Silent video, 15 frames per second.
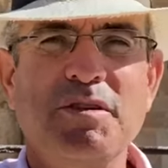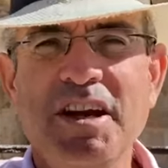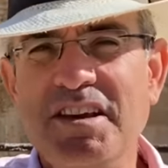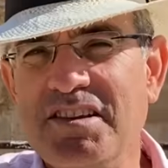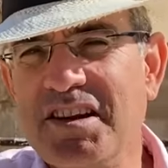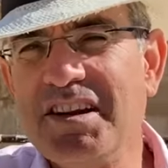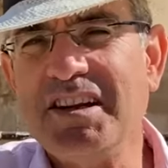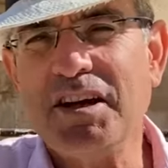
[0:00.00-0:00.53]
he
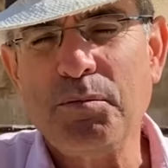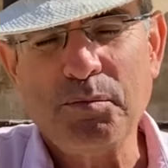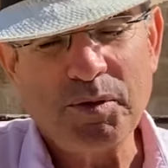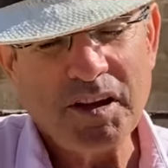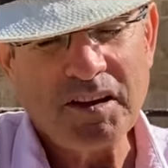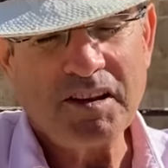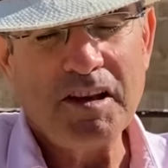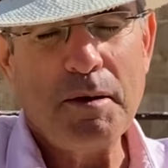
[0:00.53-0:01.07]
didn't
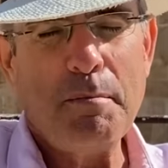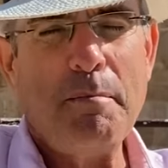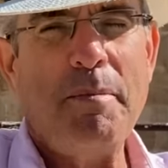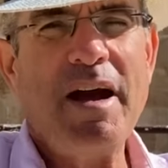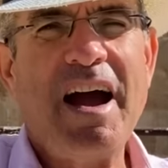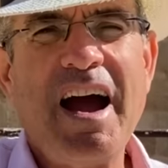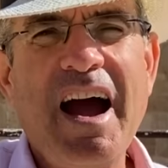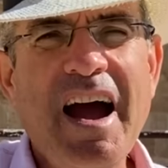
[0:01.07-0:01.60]
completely
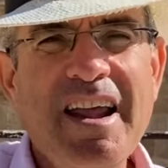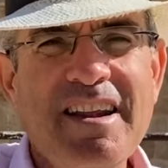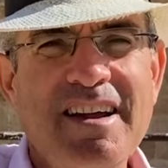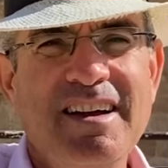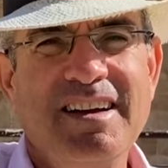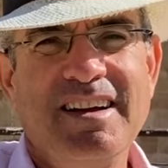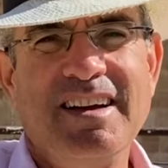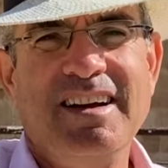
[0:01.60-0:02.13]
ban